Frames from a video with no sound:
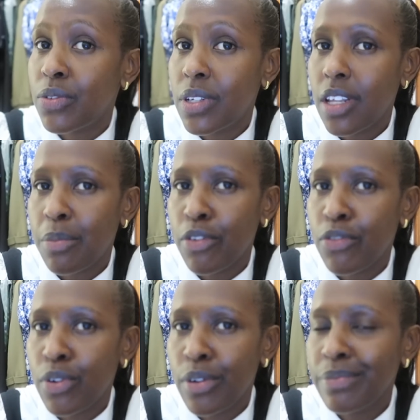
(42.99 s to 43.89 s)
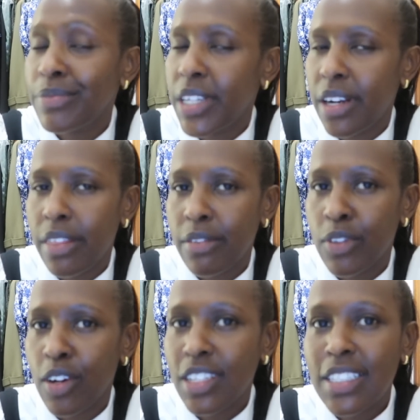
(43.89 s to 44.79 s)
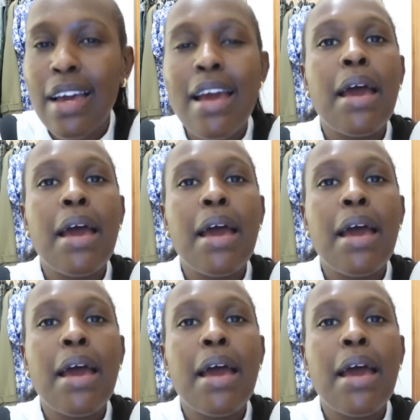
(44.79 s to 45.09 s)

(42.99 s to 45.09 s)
We've seen that before in other vlogs.